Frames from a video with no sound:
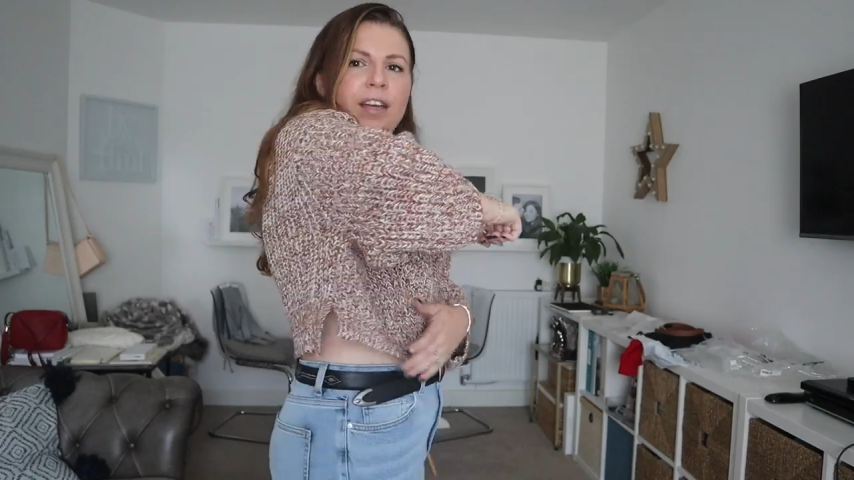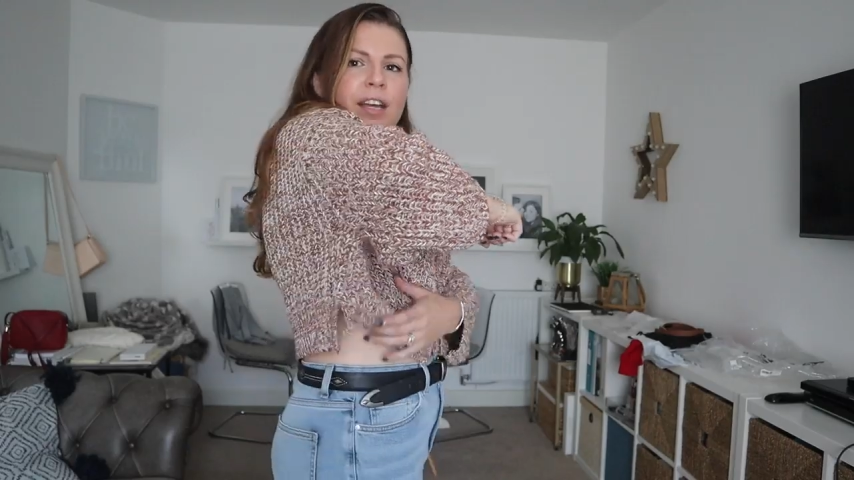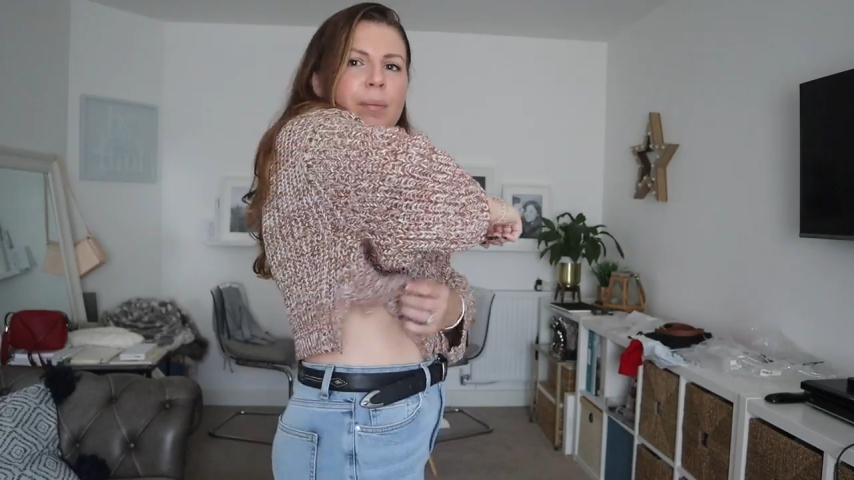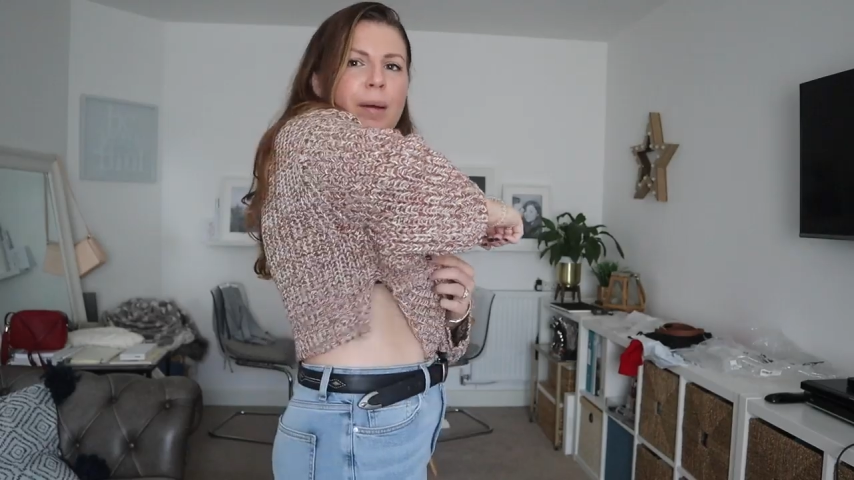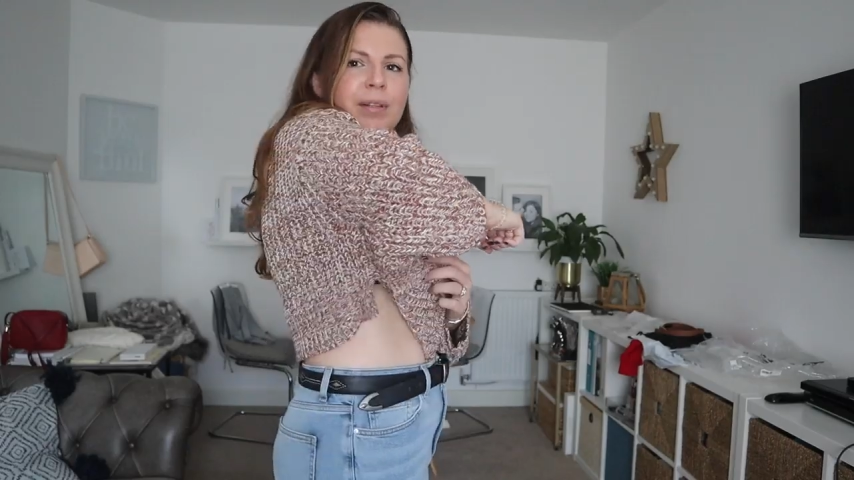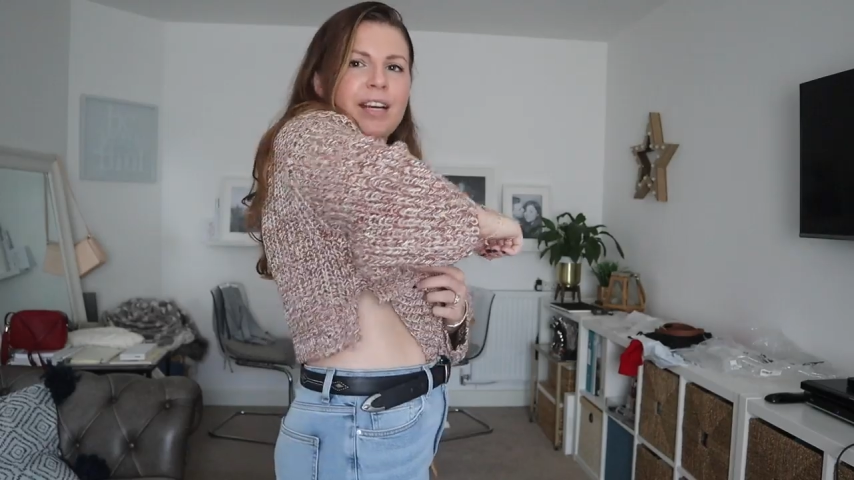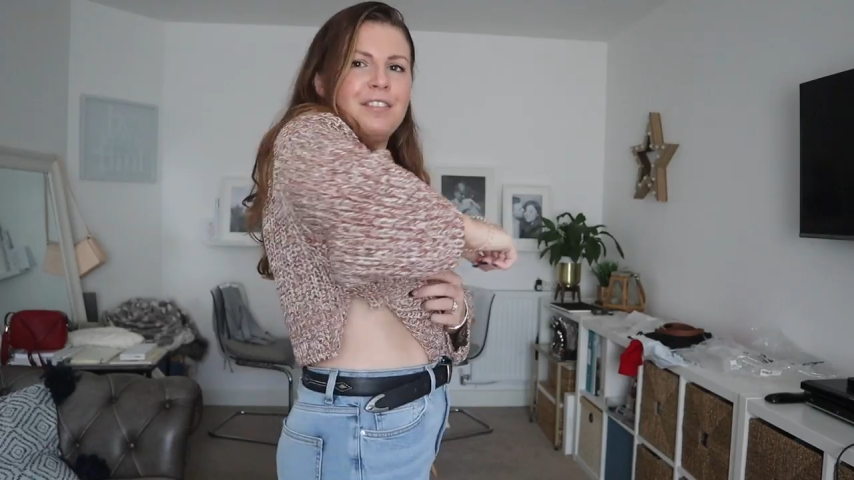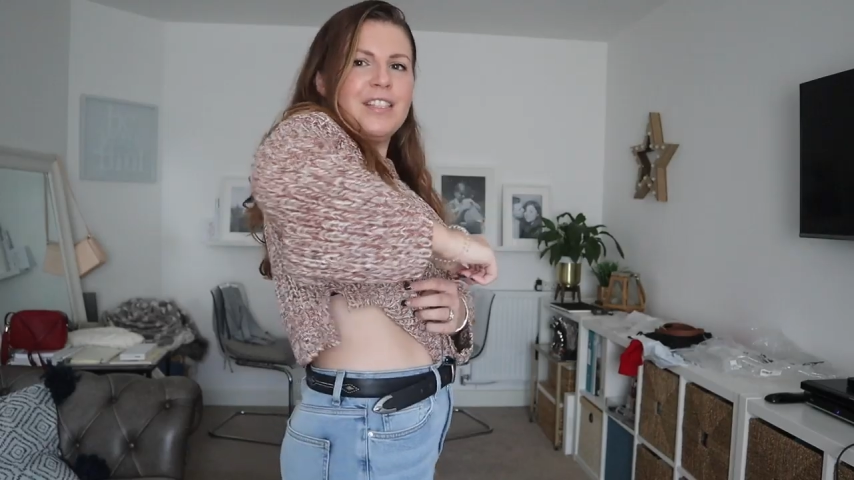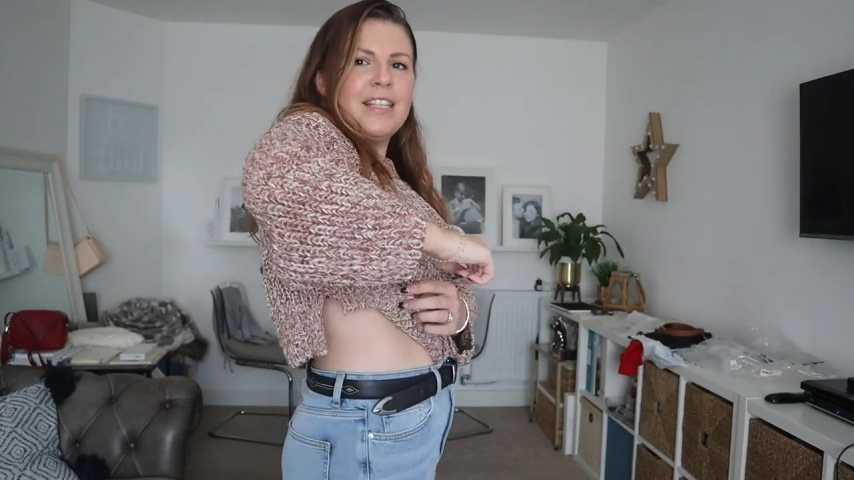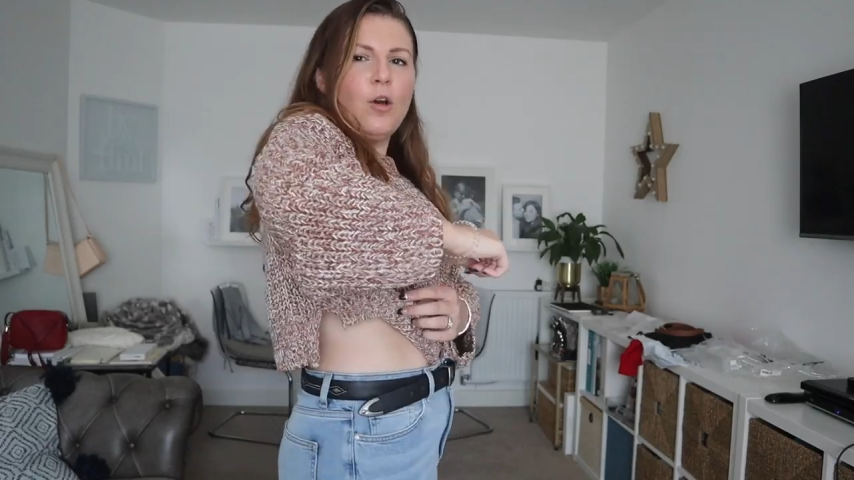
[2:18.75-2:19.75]
you're gonna be able to kind
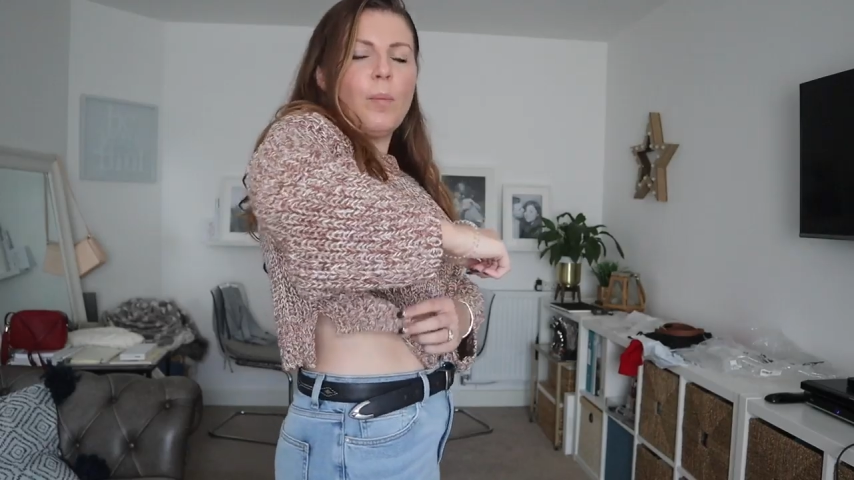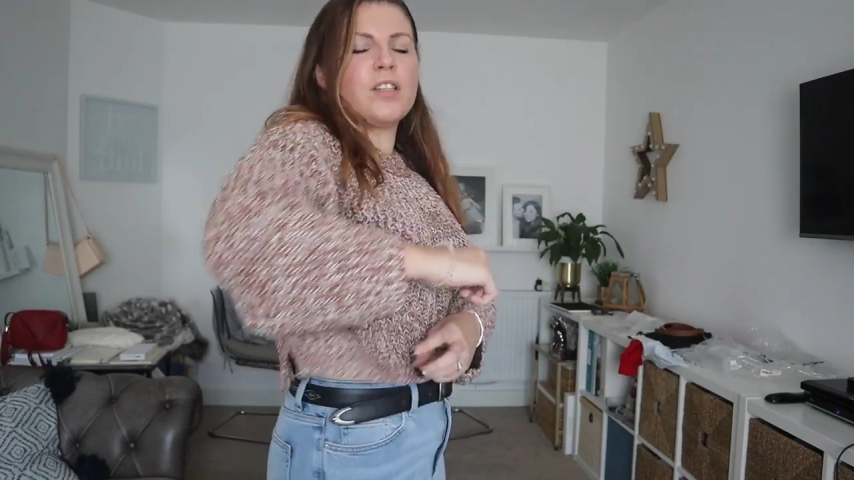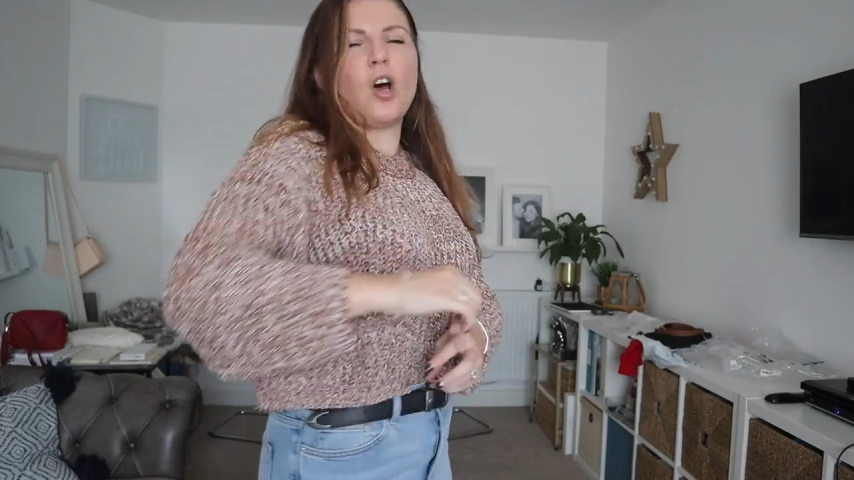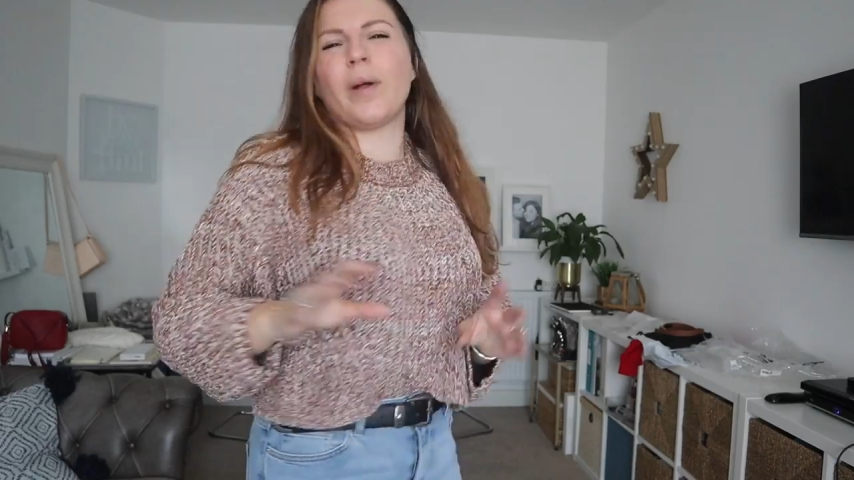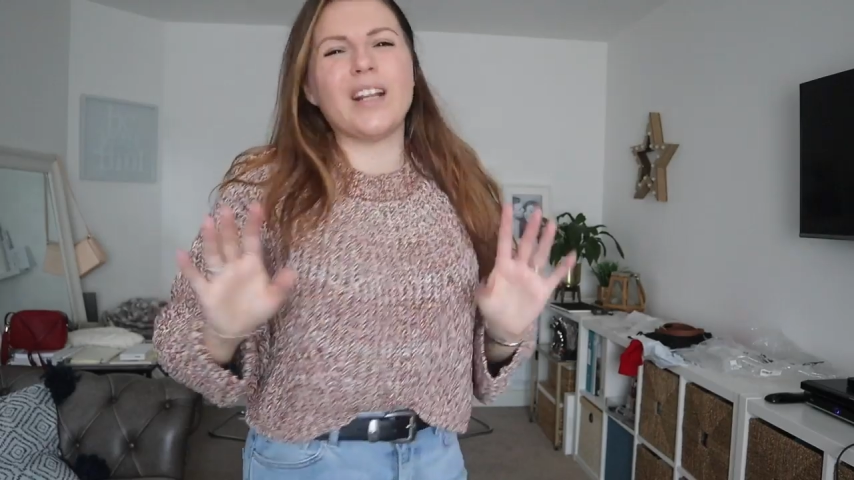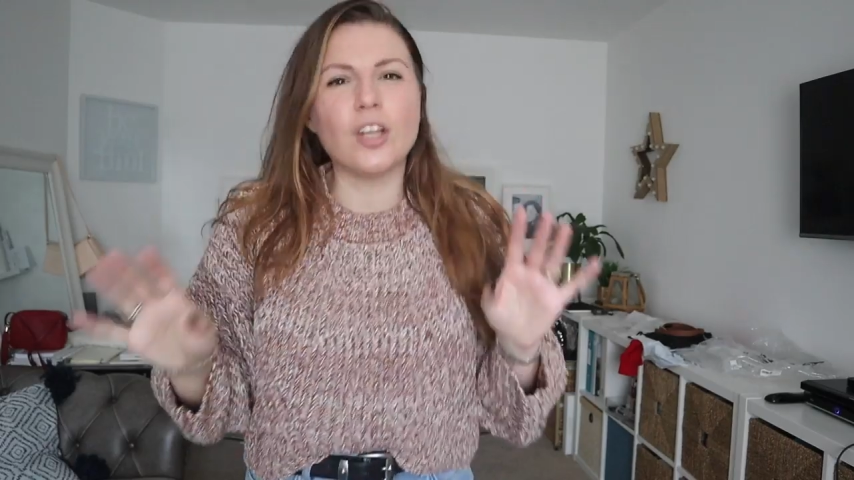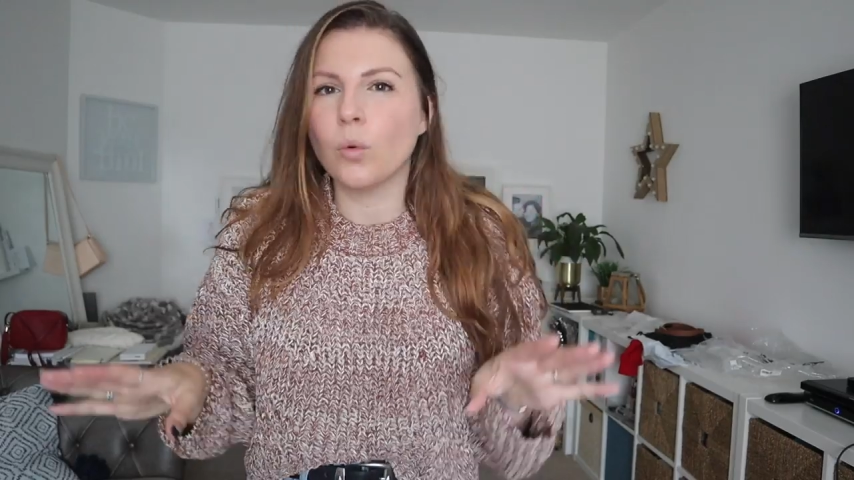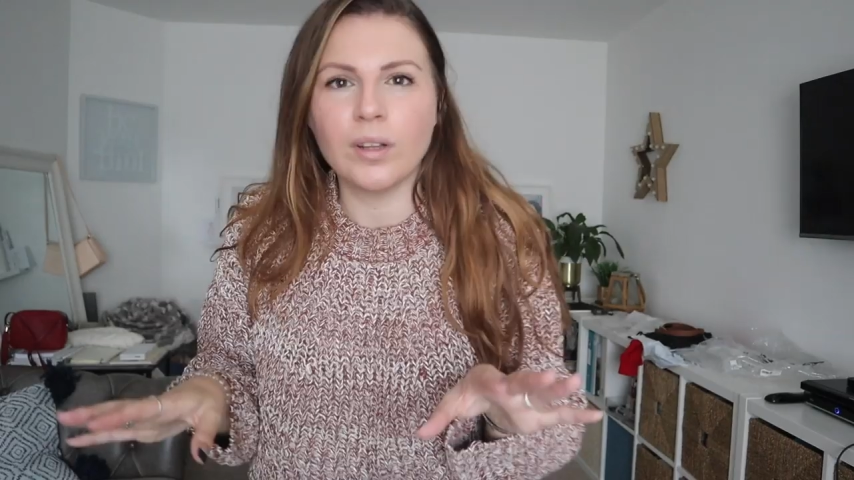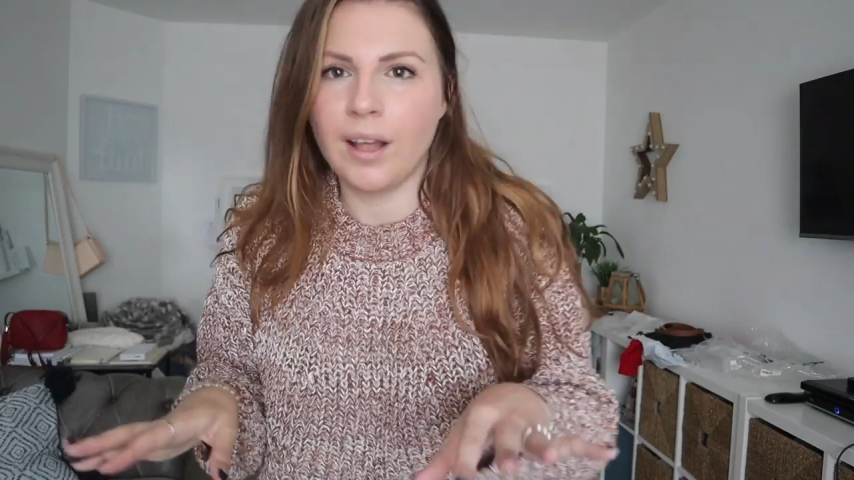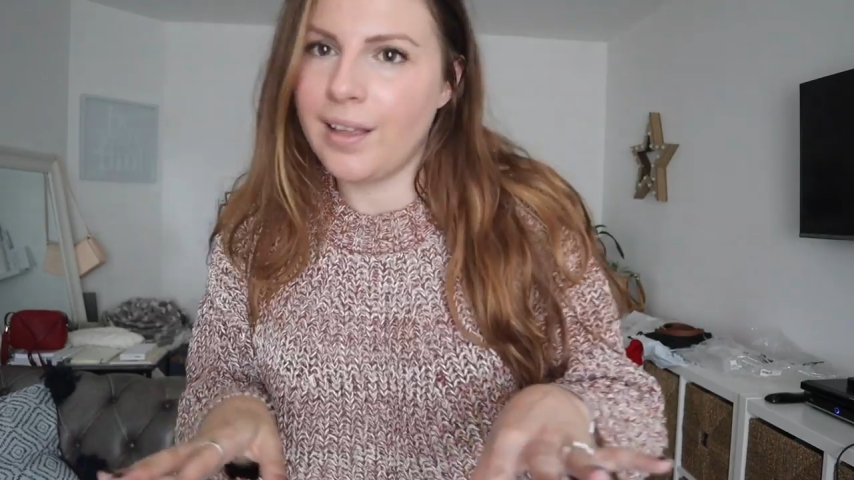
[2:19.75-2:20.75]
of see up my top, and I
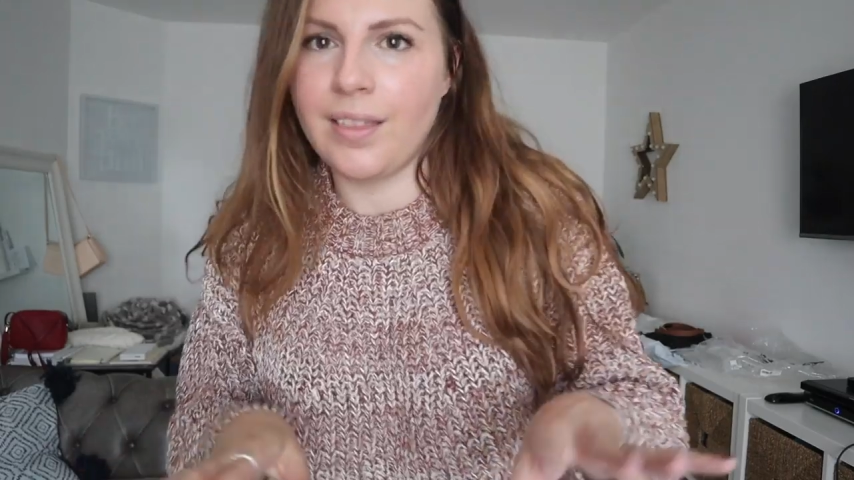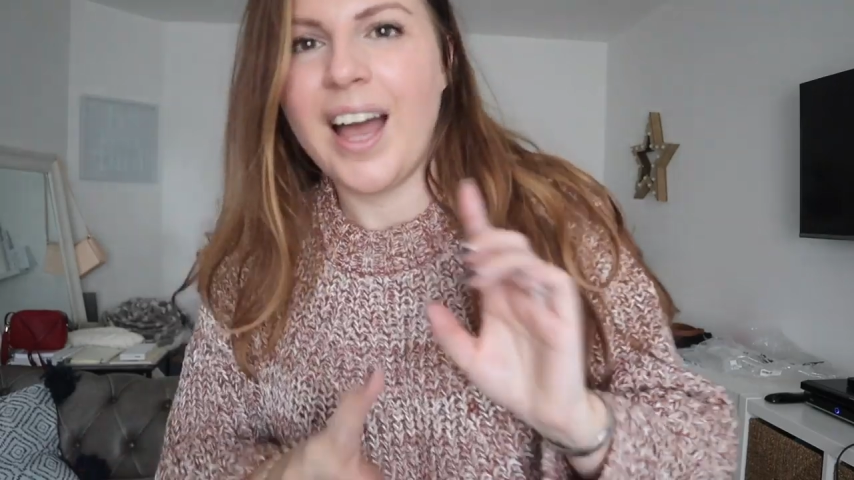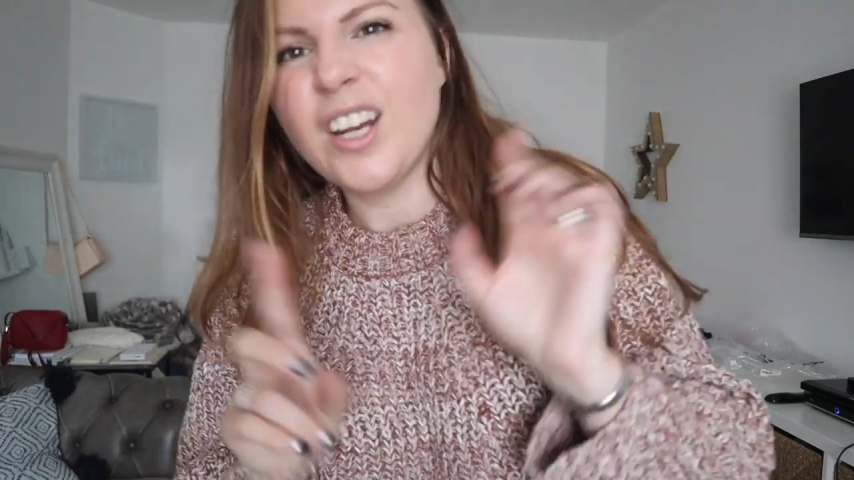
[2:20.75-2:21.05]
don't like that.